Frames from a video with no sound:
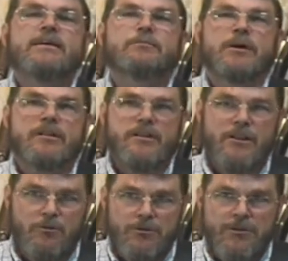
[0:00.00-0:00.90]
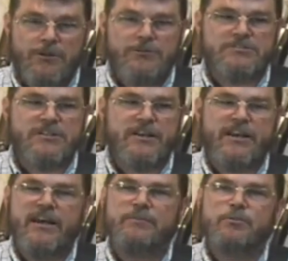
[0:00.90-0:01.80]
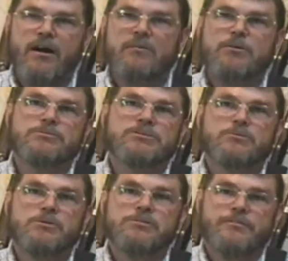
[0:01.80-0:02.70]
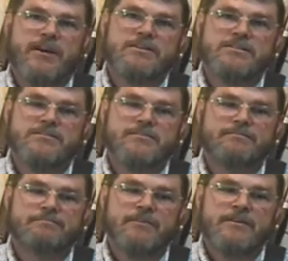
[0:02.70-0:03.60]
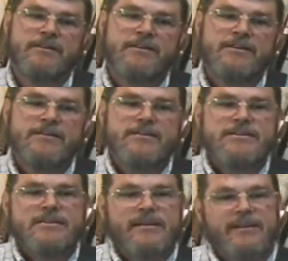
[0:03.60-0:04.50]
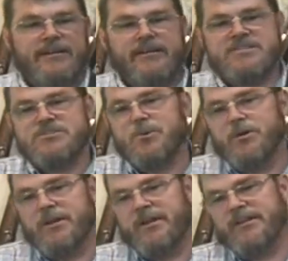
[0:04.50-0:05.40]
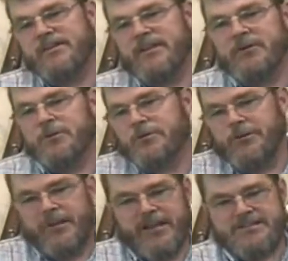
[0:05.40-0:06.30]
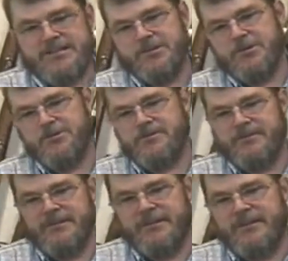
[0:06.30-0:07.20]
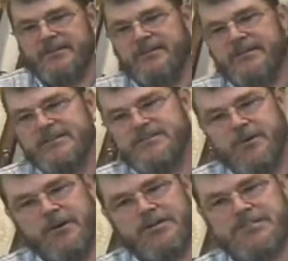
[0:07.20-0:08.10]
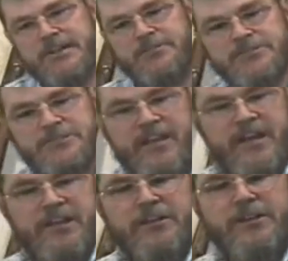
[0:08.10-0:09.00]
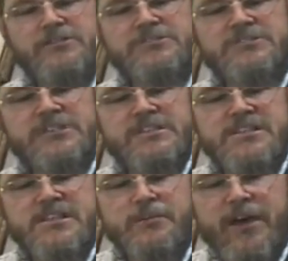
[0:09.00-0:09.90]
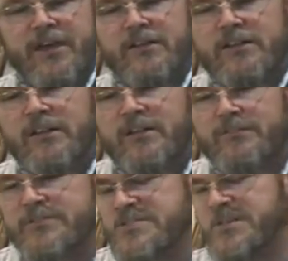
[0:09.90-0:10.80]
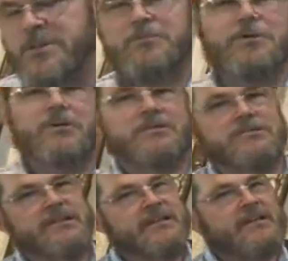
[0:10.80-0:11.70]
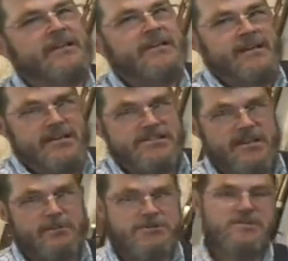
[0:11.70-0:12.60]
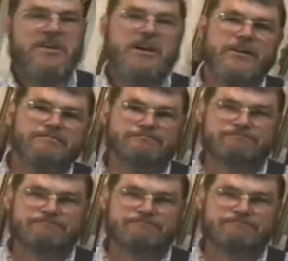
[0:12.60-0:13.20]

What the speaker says: but then there were those that had problems and were defective. A story that I want to relay to you as far as Jefferson County goes is in the Battle of the Cement Mills at Shepherdstown.